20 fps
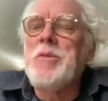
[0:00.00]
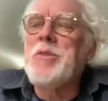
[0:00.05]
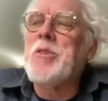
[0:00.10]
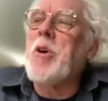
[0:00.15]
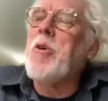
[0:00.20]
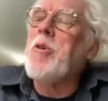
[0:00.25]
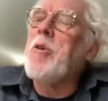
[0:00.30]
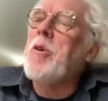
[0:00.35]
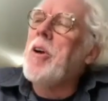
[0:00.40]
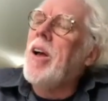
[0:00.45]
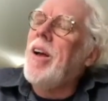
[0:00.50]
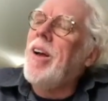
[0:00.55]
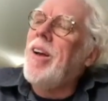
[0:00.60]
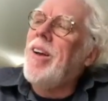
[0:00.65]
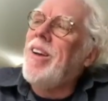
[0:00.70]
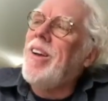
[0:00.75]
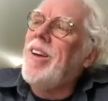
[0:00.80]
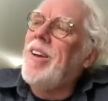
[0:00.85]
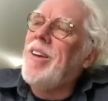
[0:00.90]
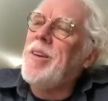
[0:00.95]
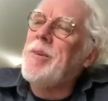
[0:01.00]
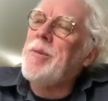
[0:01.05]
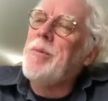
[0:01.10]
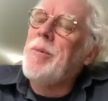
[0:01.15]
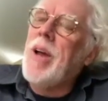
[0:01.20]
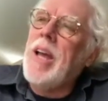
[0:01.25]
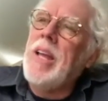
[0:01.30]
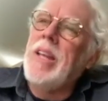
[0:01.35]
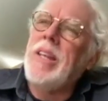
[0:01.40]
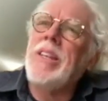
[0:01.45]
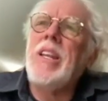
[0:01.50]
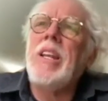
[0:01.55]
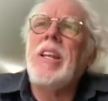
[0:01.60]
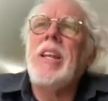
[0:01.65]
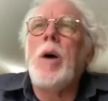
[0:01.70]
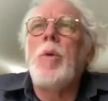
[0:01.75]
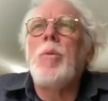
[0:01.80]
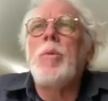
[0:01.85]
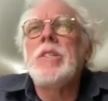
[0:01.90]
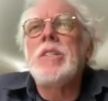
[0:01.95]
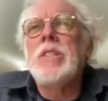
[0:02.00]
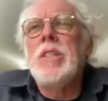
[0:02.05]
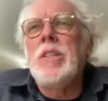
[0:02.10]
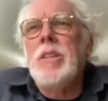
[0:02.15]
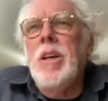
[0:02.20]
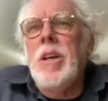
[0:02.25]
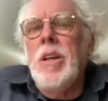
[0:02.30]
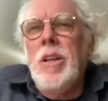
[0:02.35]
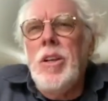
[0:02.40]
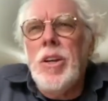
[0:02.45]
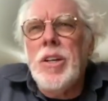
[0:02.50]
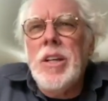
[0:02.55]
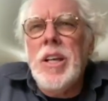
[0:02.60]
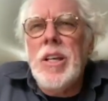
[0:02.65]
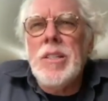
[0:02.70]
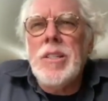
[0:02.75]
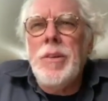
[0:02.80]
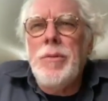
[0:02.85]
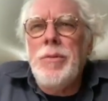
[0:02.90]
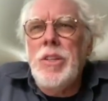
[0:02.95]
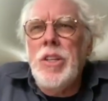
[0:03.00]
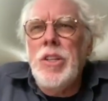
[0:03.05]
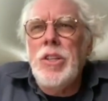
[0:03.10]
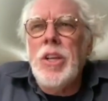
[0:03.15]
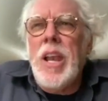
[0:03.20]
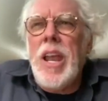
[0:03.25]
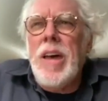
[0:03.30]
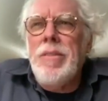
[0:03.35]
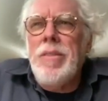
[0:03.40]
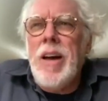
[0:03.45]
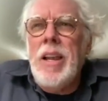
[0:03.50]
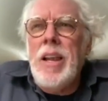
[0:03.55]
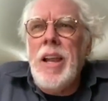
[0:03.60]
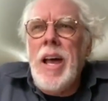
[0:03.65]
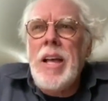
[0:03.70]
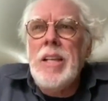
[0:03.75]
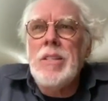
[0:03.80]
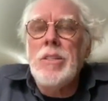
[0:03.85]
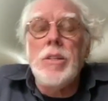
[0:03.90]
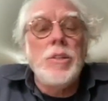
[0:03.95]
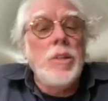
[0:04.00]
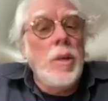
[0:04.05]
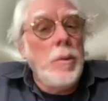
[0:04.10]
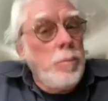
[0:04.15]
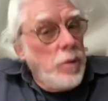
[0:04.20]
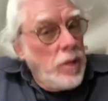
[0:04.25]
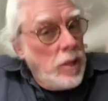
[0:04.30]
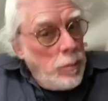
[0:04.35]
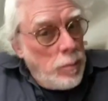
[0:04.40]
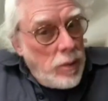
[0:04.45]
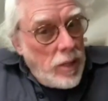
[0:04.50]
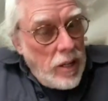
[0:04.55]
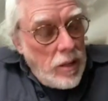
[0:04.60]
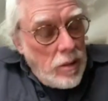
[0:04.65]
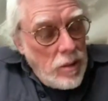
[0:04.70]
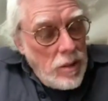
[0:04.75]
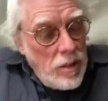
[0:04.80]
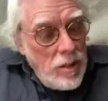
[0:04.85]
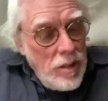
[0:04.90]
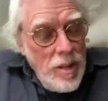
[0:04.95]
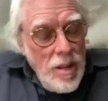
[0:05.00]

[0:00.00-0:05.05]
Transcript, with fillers: so um, and then I was in the L'Orchestre Symphonique de Laval as a timpani player.